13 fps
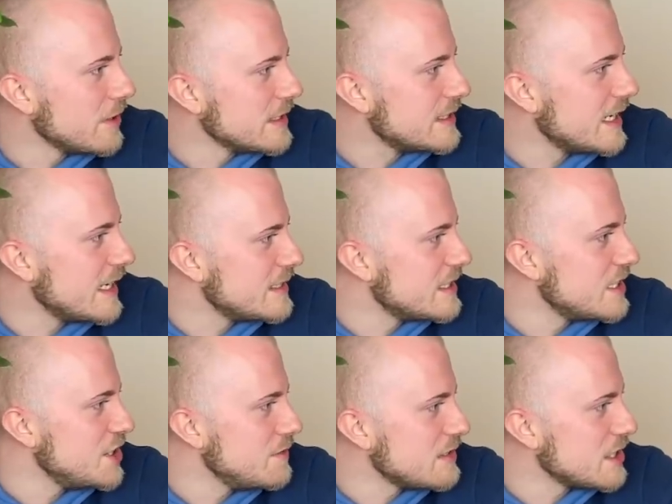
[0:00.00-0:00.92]
says,
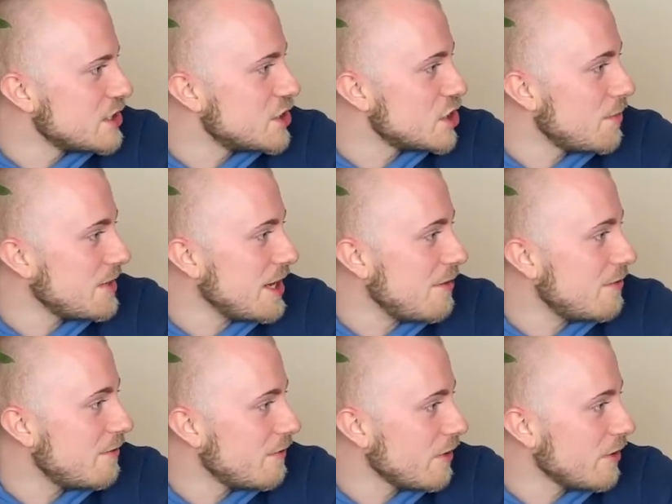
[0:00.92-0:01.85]
since you've done so many
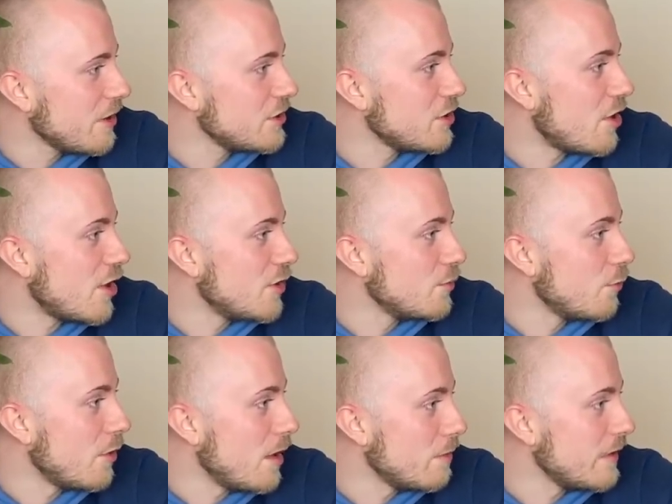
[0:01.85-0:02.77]
fern on
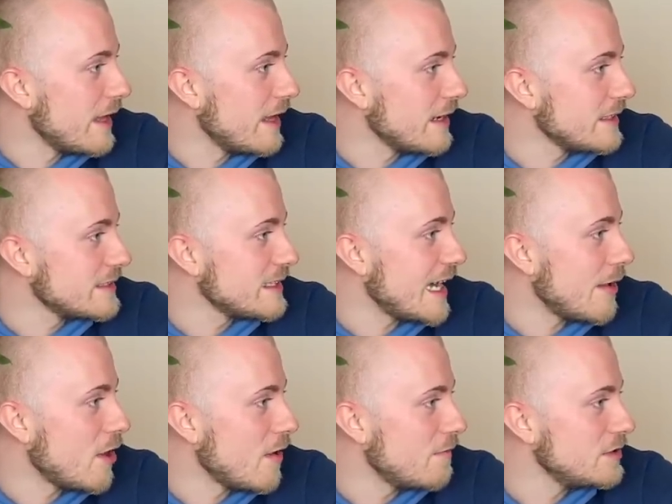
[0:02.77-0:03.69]
wall planks, how
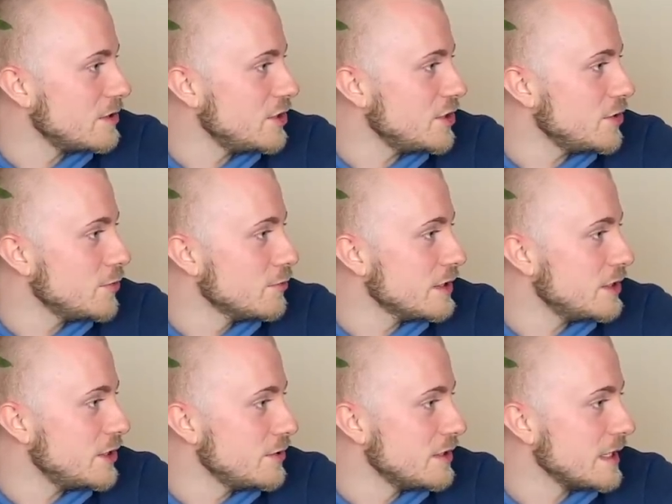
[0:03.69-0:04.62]
often do you
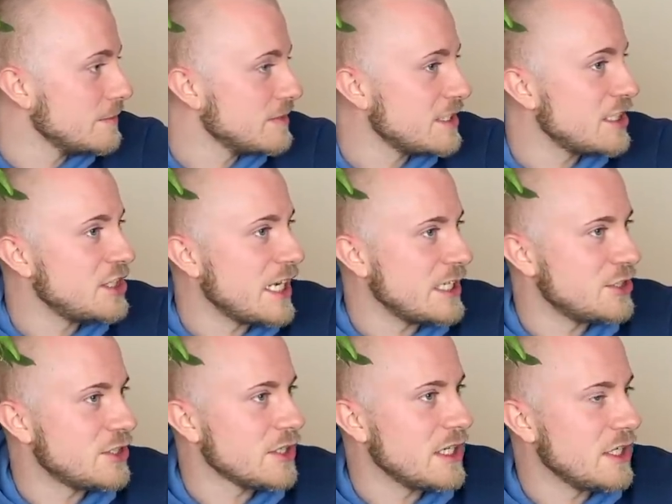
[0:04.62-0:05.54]
redo them to change
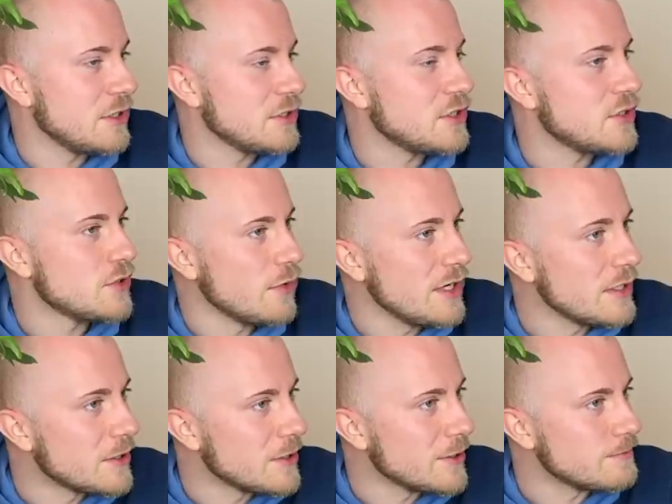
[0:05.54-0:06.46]
their inner
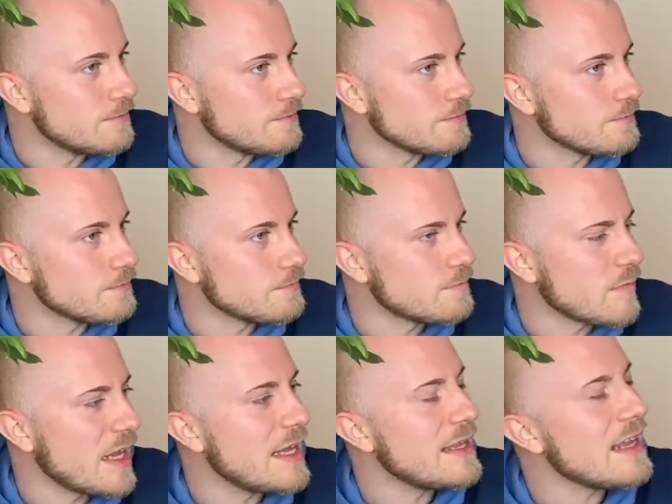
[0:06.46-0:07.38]
soil?
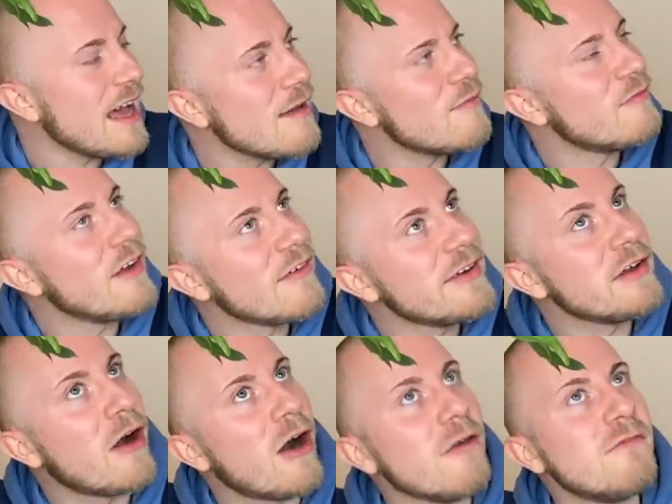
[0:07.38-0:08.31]
Not very
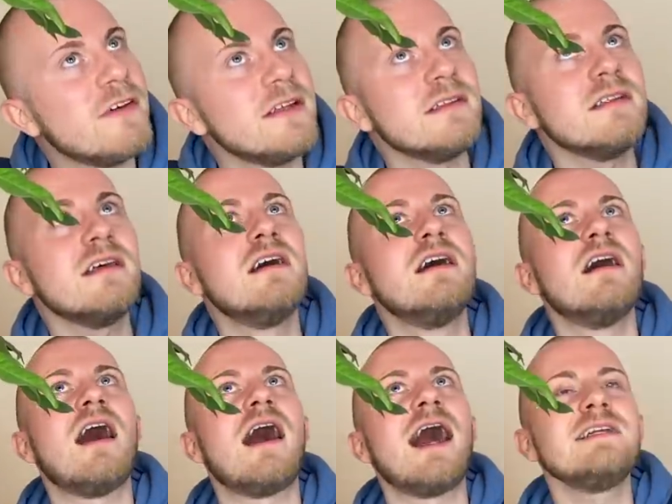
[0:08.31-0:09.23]
often.
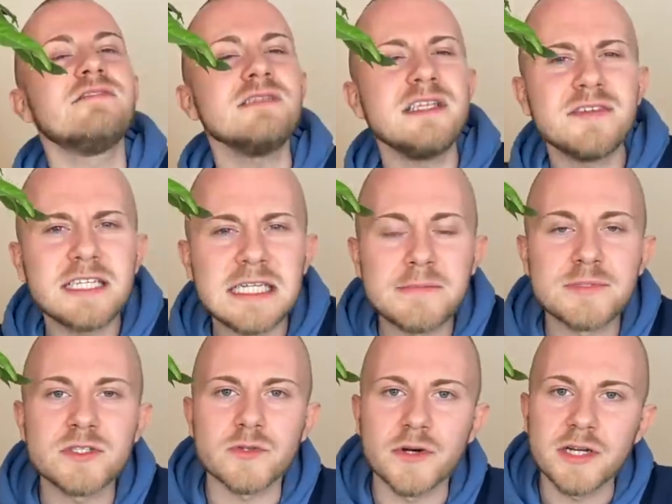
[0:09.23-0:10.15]
I don't even keep
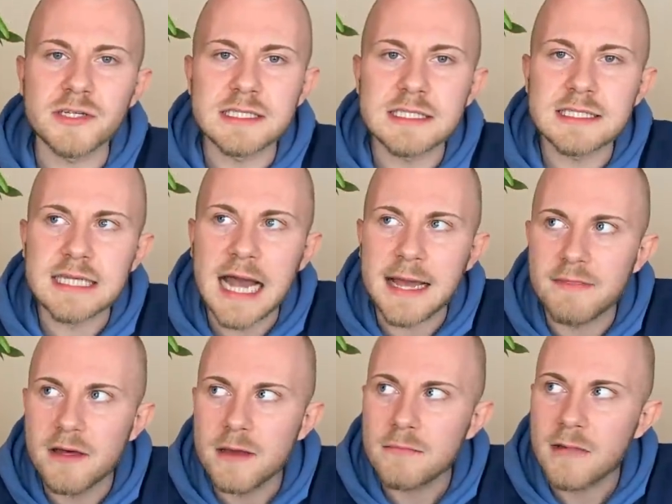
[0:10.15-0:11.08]
soil inside
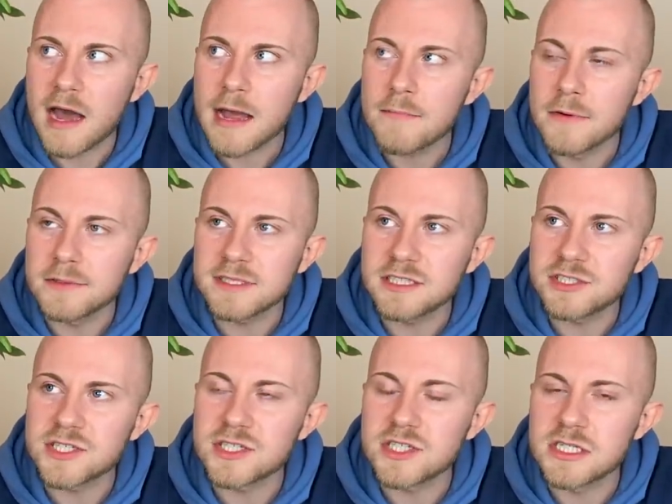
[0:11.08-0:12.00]
them. I mostly
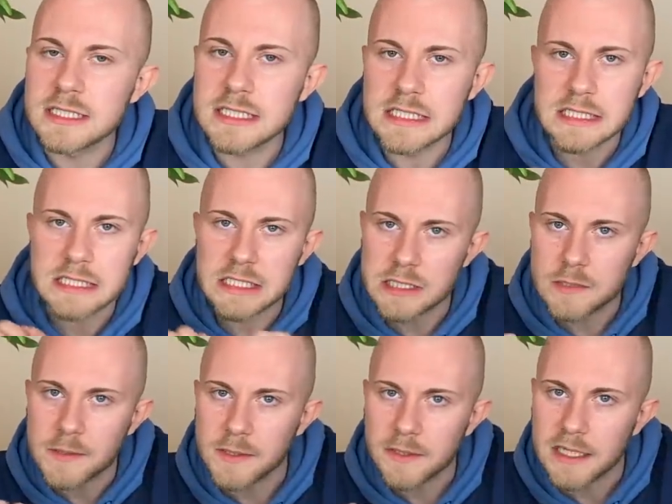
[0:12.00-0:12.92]
just
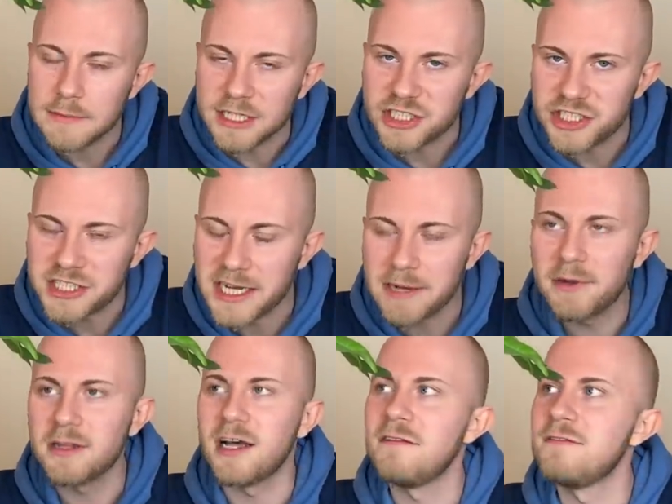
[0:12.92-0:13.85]
de-soil them. I shake them
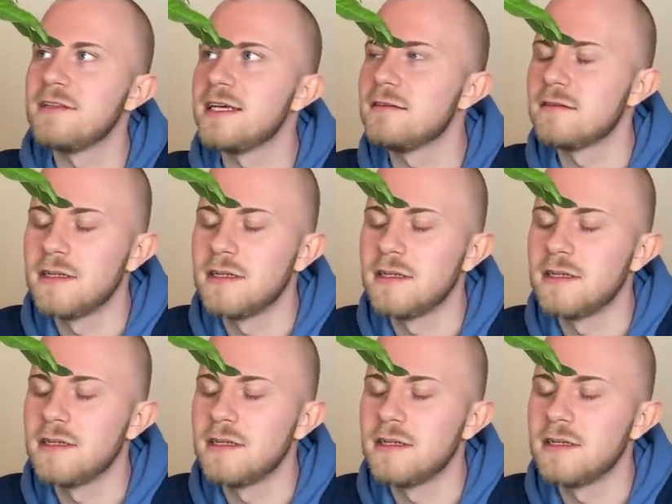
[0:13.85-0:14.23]
all off and then,